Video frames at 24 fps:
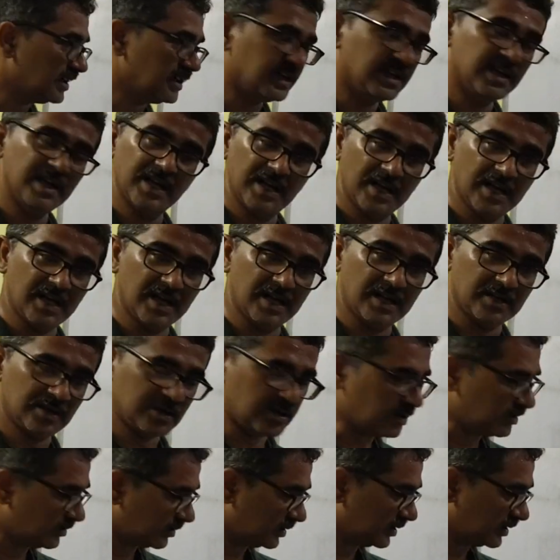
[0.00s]

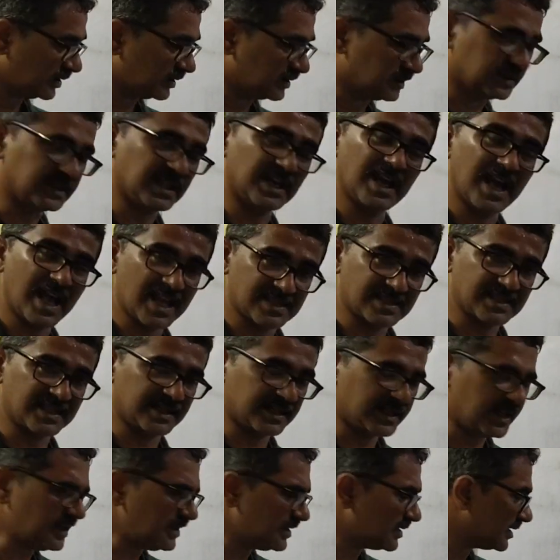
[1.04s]
the last
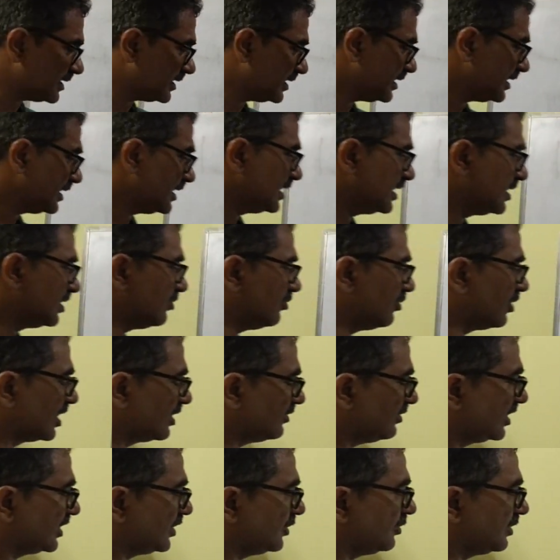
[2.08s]
index,
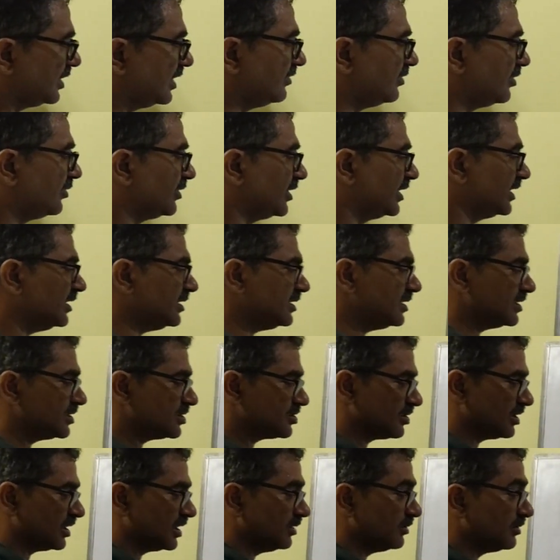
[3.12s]
whatever you give over here. So
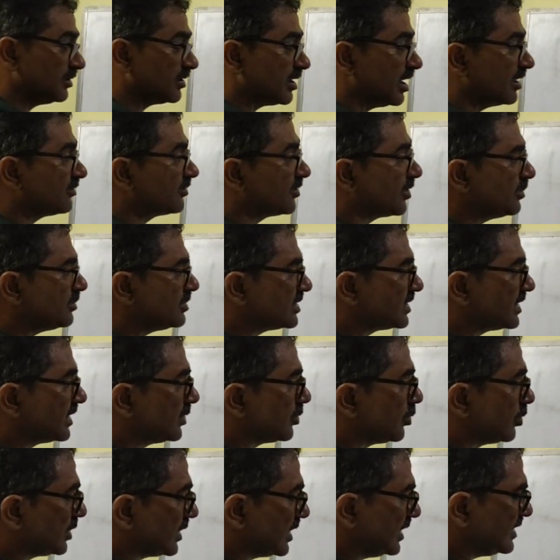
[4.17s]
it will run from
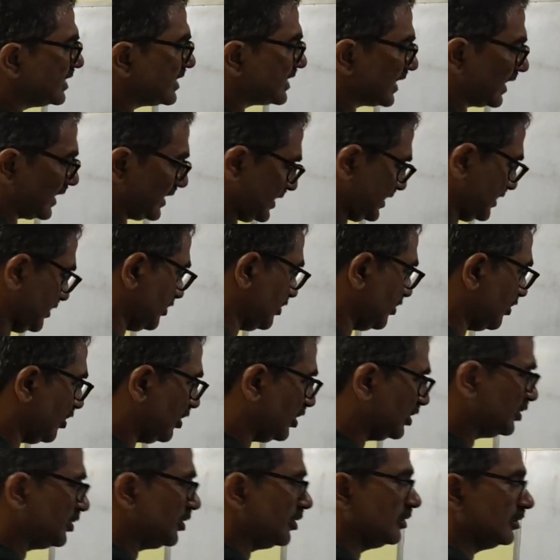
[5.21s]
0 till 6,
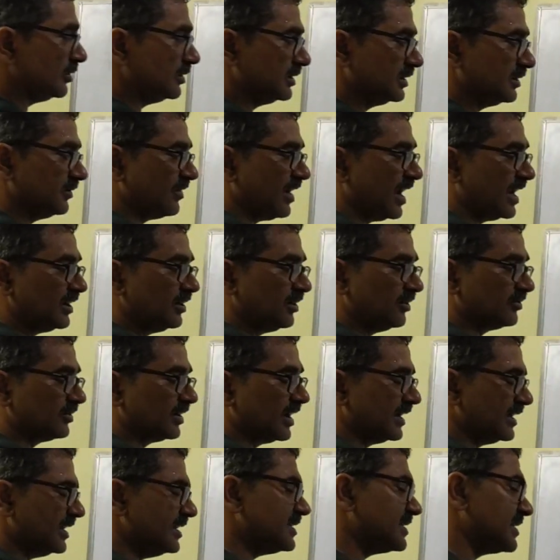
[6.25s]
although the value of
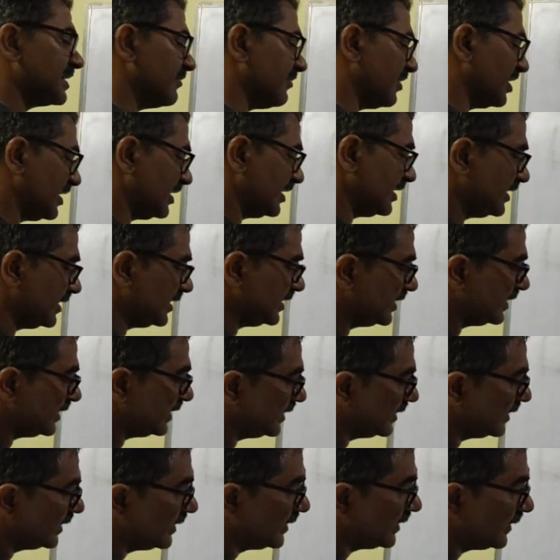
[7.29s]
len is 7.
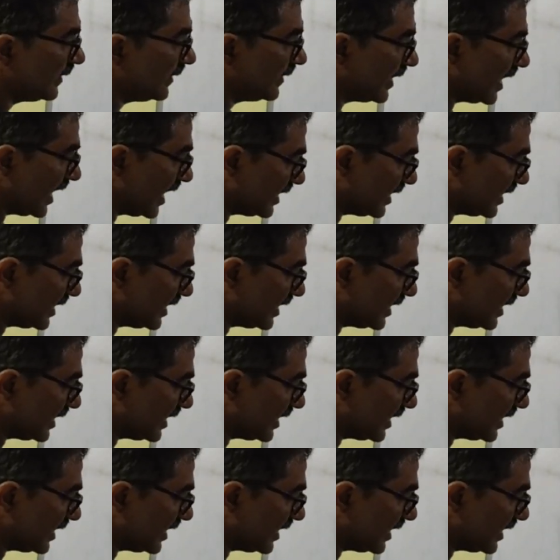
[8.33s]
And